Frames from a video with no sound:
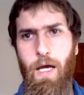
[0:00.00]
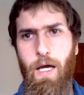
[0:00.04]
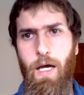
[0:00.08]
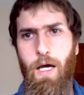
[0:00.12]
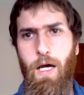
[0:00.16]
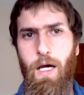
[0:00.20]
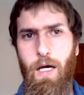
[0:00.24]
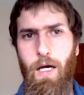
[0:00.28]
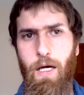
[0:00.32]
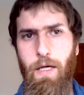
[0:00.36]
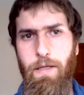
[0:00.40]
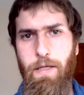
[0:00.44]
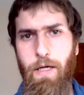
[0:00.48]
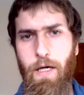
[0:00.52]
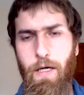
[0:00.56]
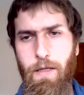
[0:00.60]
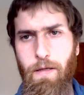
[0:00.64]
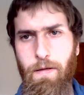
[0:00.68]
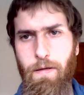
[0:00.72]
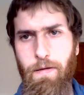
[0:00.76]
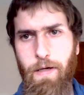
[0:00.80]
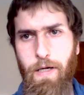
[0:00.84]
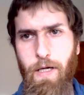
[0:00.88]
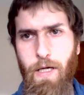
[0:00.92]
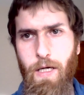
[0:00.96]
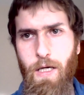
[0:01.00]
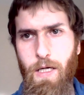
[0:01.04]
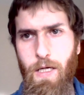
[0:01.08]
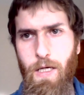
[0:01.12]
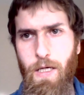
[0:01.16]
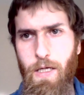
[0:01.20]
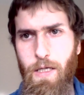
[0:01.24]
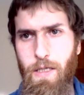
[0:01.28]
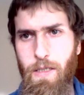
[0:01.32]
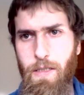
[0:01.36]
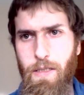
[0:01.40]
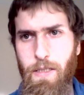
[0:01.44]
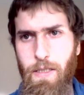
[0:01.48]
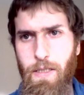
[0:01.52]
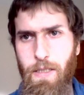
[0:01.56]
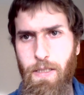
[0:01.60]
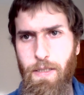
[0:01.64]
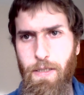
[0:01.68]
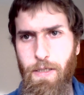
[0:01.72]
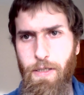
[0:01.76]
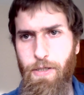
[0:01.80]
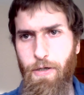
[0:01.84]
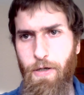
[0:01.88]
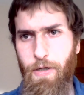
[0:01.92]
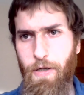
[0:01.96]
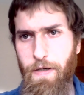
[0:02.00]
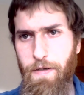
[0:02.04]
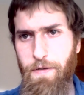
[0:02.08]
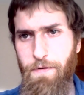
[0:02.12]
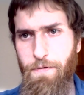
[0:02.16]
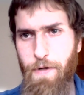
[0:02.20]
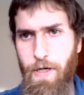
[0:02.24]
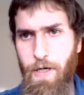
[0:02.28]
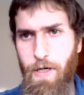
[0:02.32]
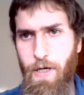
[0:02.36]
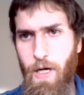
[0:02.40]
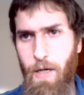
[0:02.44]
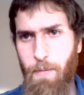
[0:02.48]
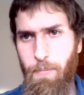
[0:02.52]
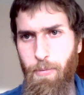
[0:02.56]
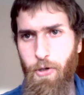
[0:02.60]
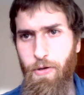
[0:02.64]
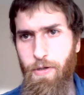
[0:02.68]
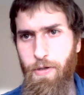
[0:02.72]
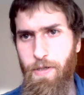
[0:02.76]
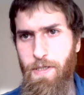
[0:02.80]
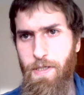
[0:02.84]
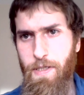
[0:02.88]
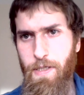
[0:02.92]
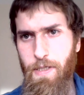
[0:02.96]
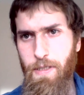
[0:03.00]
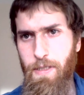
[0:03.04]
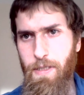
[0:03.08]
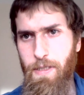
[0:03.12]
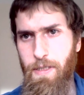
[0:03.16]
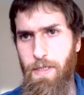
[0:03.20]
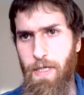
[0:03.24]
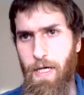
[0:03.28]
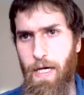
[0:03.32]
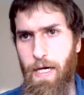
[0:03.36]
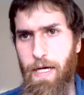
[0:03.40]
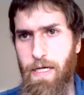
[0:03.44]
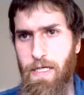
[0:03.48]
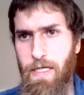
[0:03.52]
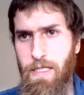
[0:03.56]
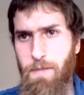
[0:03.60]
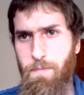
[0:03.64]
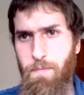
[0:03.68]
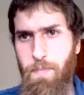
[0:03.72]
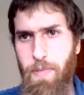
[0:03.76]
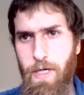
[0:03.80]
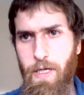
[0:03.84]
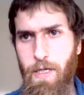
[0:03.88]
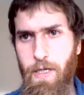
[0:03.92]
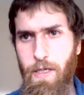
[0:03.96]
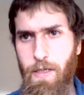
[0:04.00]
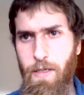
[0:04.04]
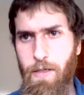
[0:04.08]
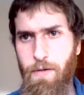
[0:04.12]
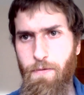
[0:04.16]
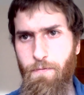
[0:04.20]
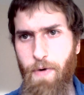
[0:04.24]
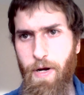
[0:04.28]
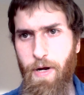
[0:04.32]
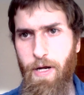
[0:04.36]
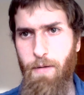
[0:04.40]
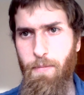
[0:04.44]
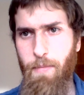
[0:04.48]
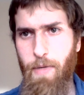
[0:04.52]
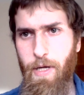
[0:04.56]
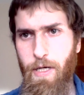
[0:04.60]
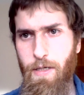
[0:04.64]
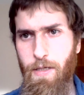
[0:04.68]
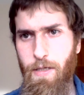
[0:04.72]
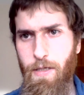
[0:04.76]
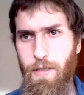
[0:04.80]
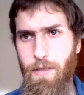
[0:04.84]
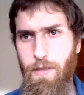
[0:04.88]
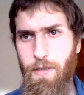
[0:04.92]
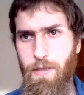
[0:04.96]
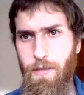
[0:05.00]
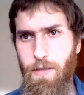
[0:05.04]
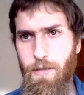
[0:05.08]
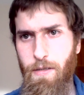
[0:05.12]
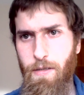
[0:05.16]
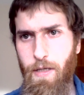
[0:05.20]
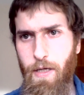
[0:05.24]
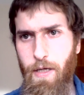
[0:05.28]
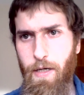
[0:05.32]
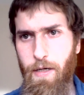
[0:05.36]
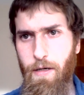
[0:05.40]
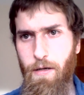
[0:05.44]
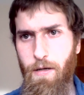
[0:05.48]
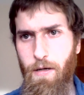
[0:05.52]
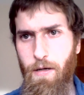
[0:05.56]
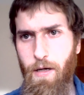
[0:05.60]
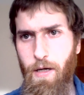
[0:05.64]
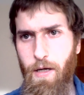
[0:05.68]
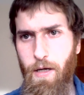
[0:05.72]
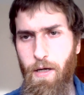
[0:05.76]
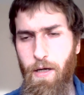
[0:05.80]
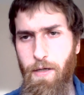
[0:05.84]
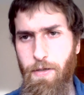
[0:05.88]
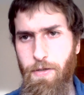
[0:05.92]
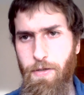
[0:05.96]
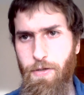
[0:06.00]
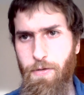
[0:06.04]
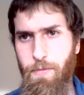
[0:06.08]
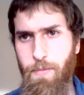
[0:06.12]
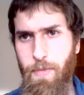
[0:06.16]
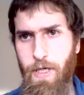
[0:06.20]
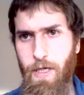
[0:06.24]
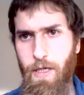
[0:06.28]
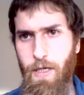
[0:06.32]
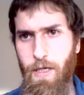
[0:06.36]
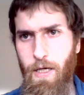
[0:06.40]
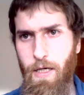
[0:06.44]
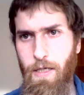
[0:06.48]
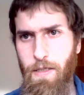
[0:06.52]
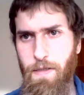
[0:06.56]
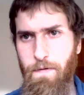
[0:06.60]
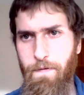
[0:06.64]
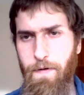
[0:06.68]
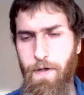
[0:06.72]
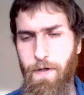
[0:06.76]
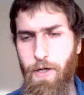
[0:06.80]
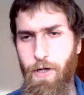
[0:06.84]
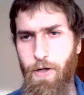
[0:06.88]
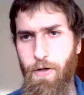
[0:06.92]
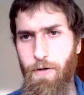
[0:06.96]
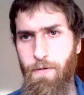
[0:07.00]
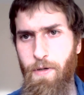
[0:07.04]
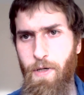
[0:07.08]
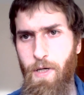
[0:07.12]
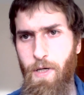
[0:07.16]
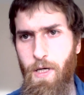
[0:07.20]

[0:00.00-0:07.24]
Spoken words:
The other thing is the Solutrean hypothesis has been recommended to me as a video